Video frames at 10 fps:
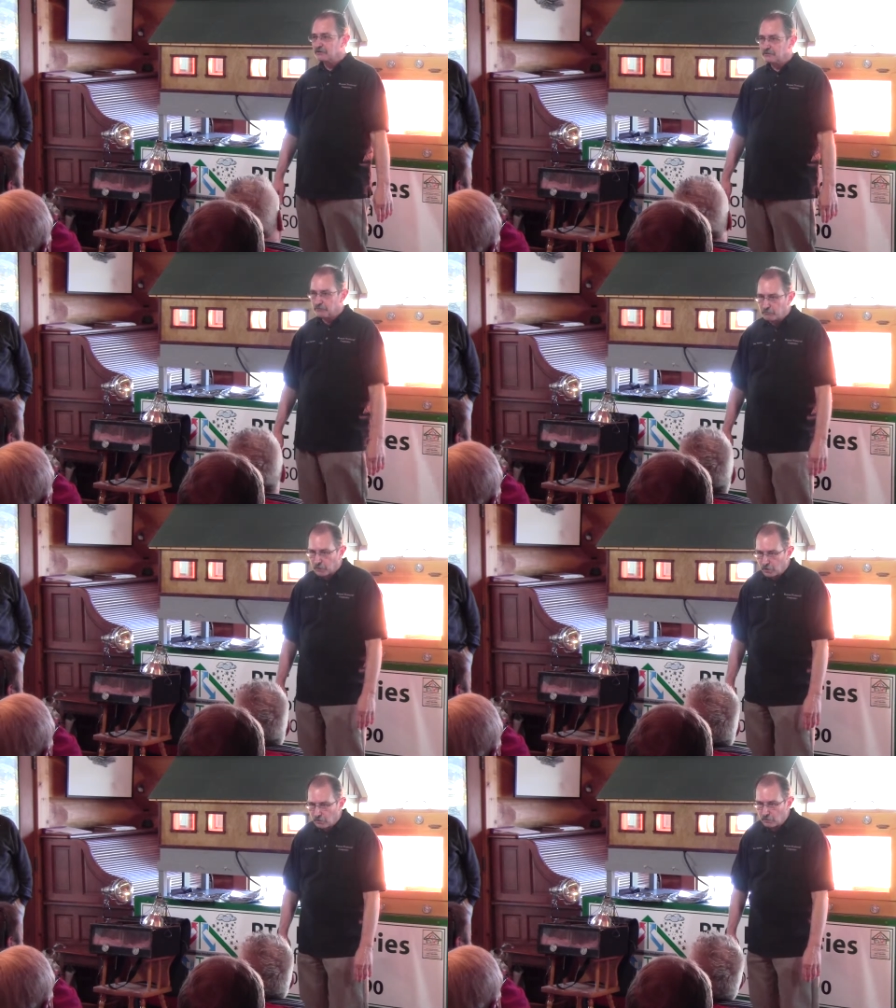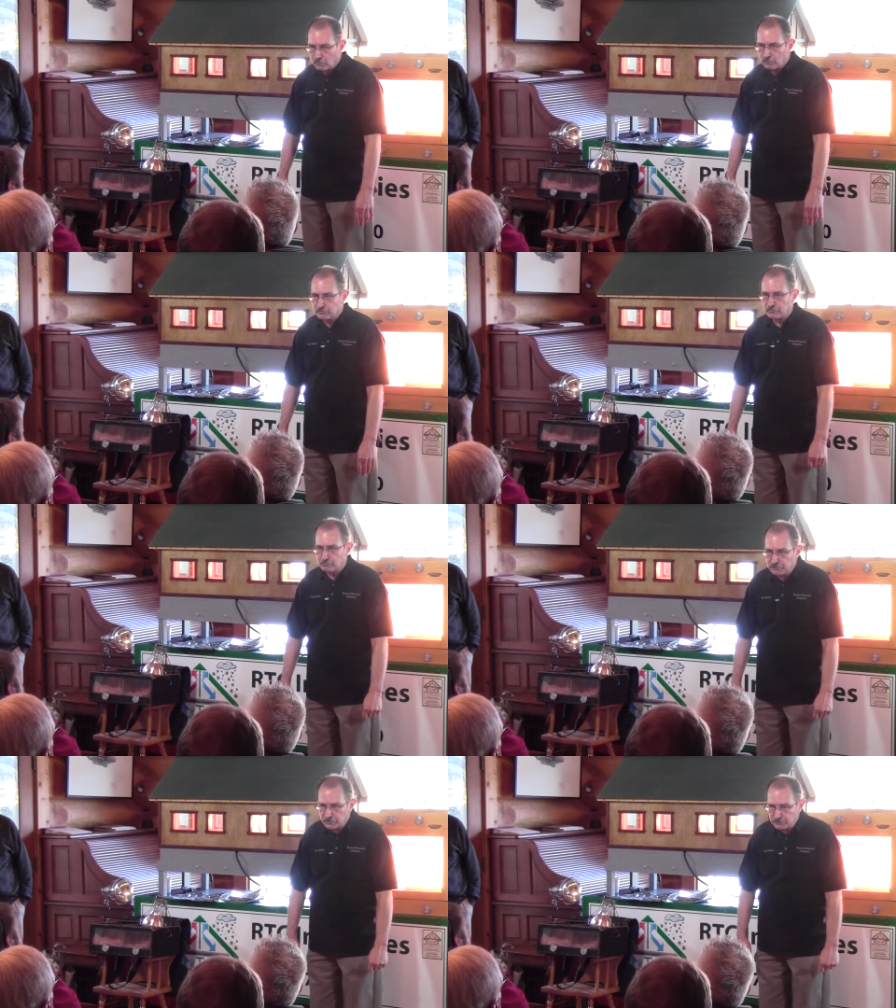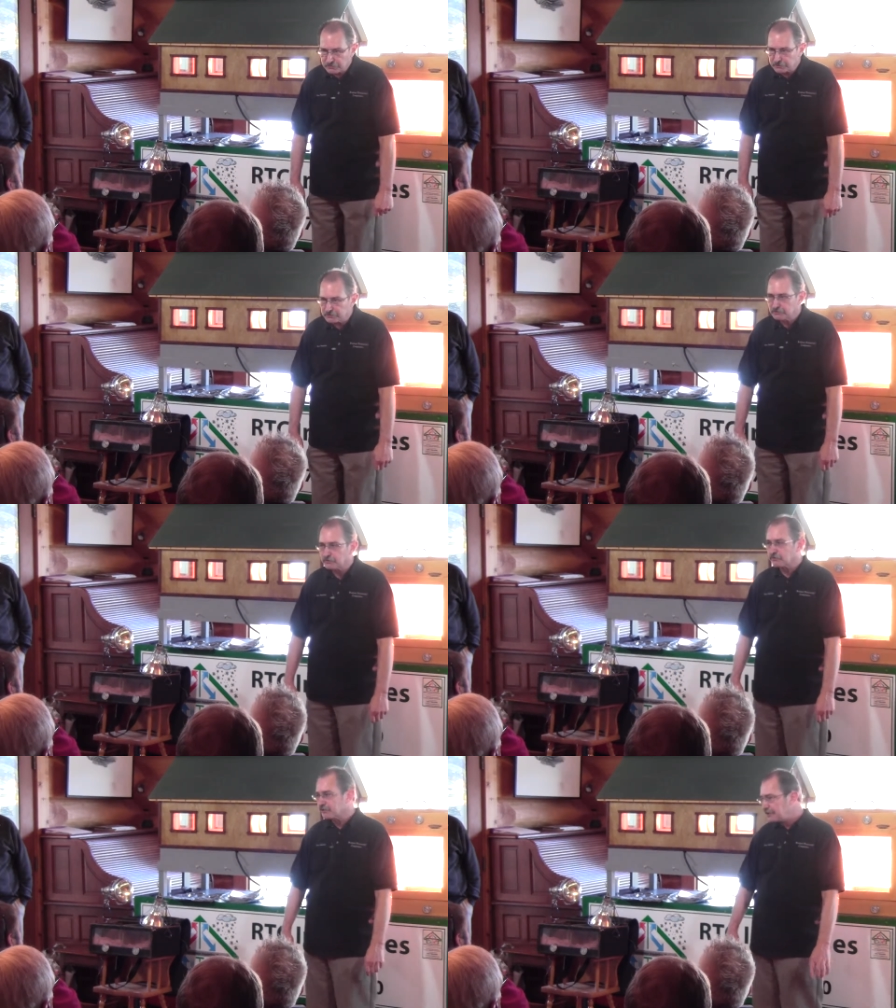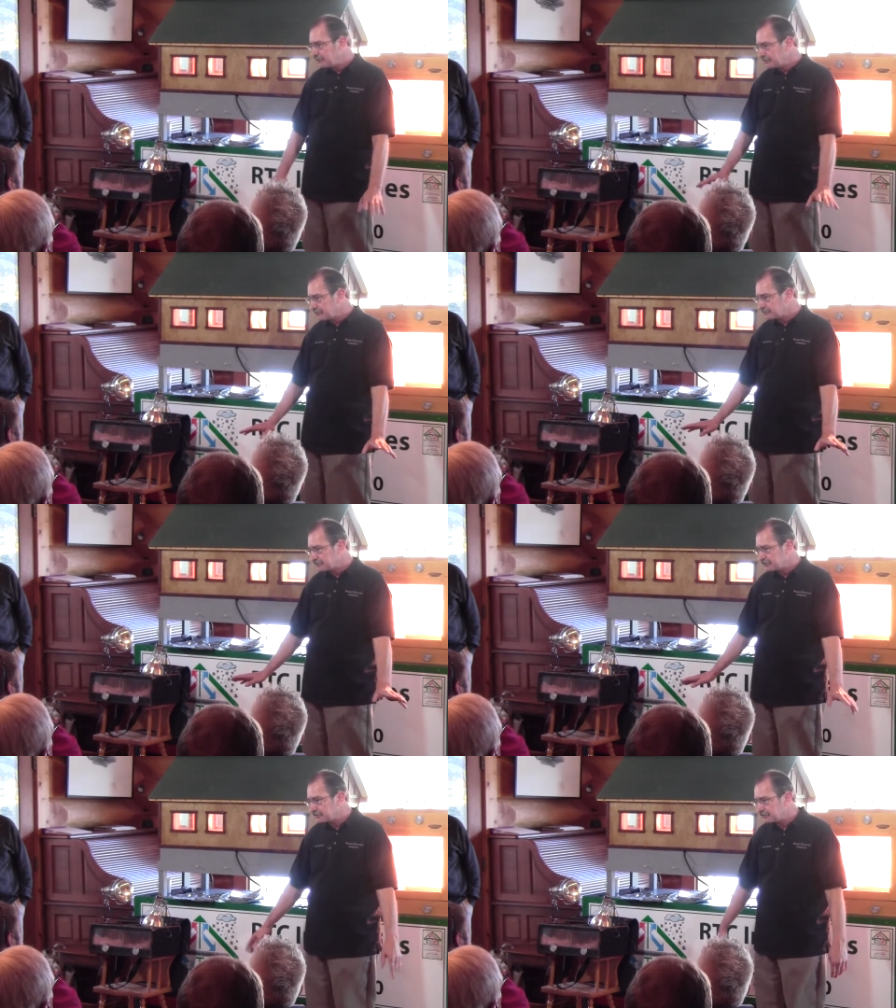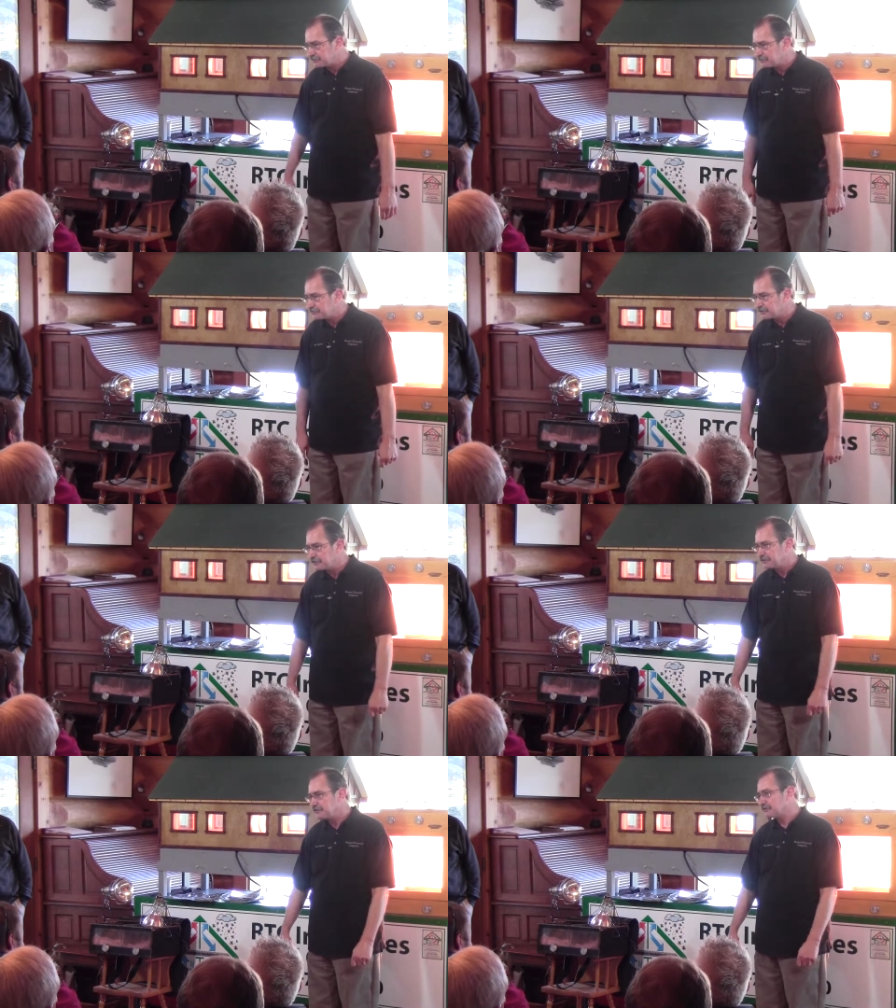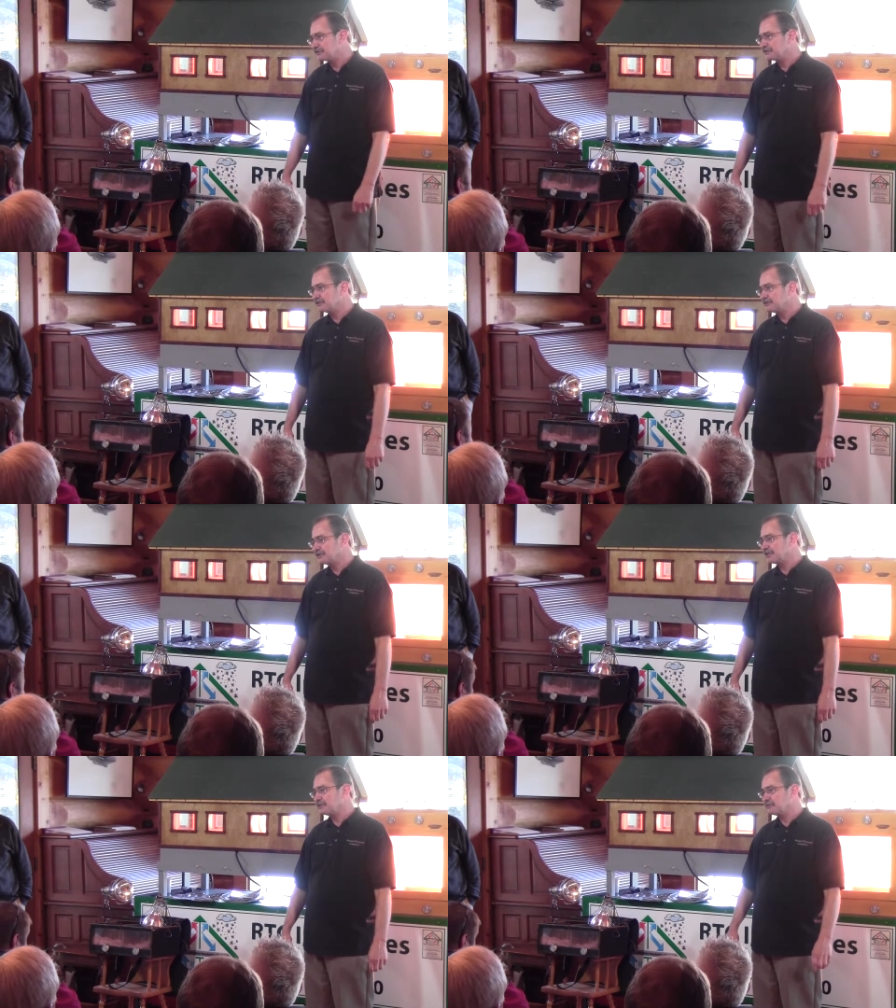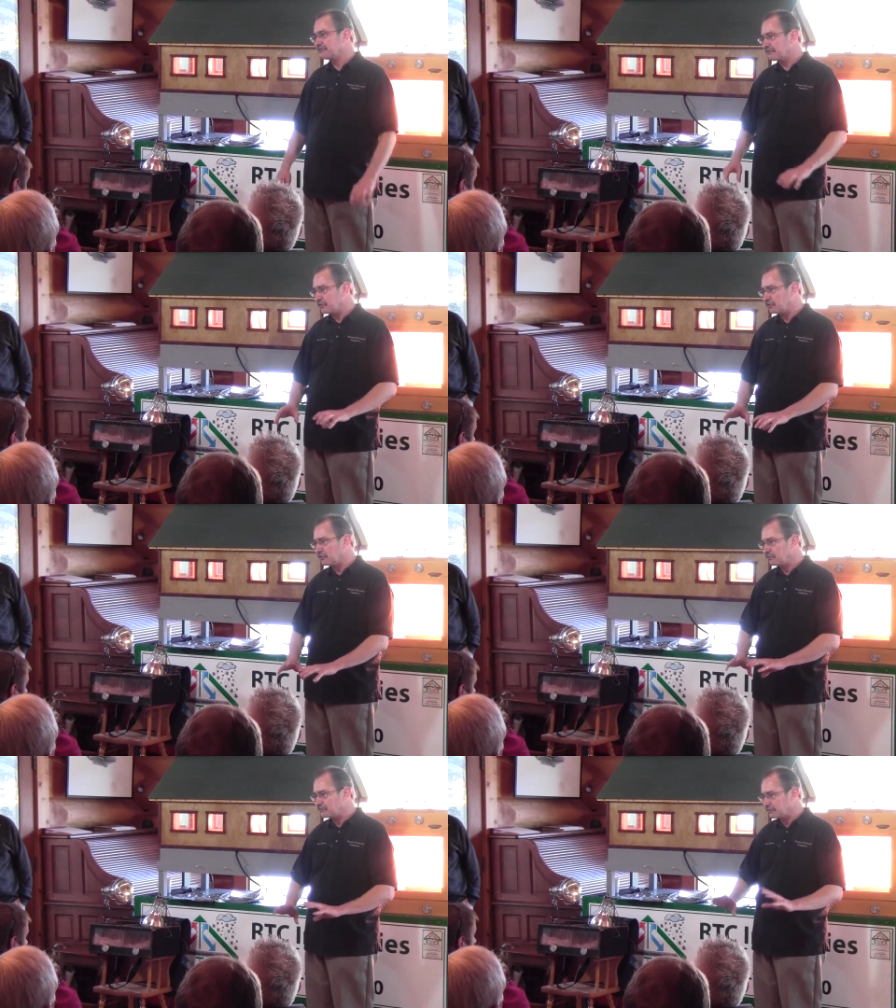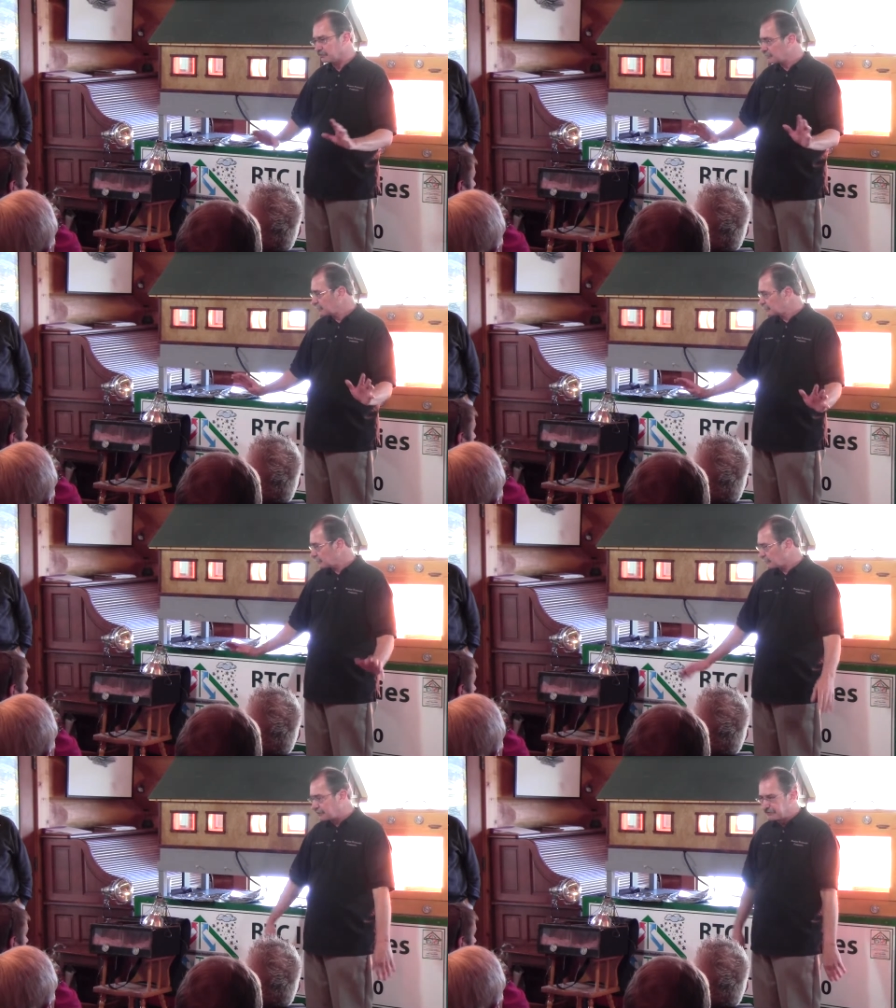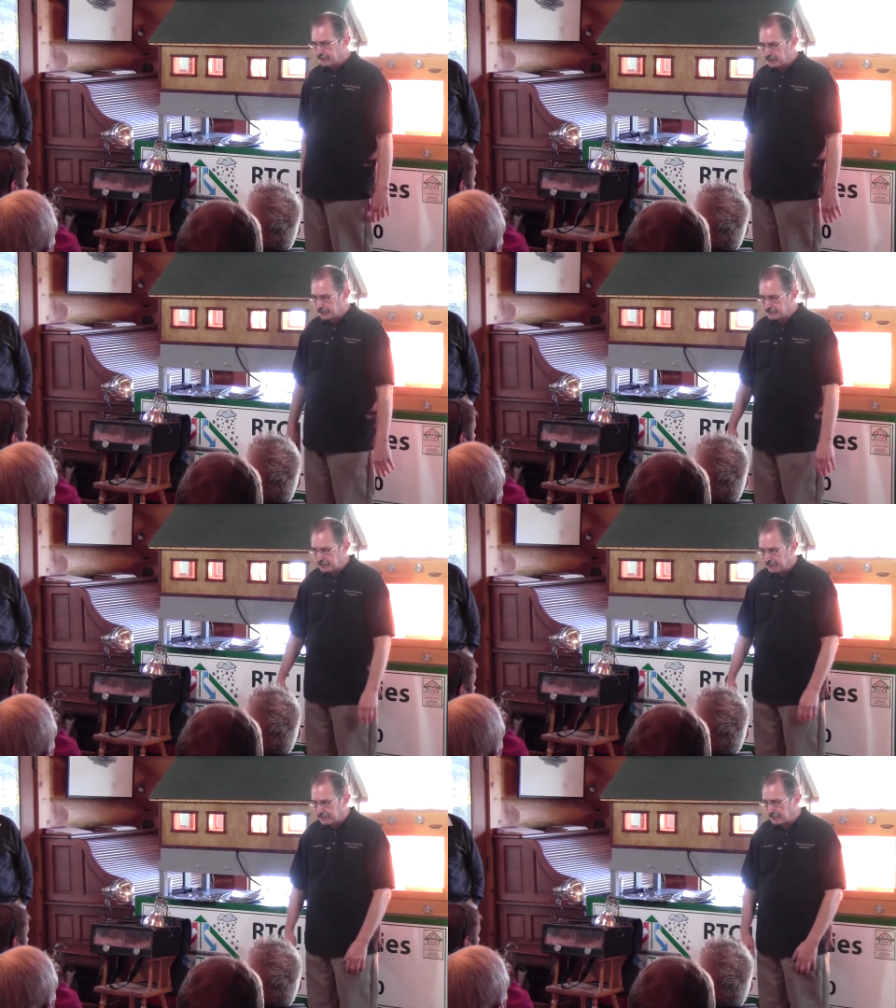the mold or mildew or any of those issues that you know associated with foams or or anything like that.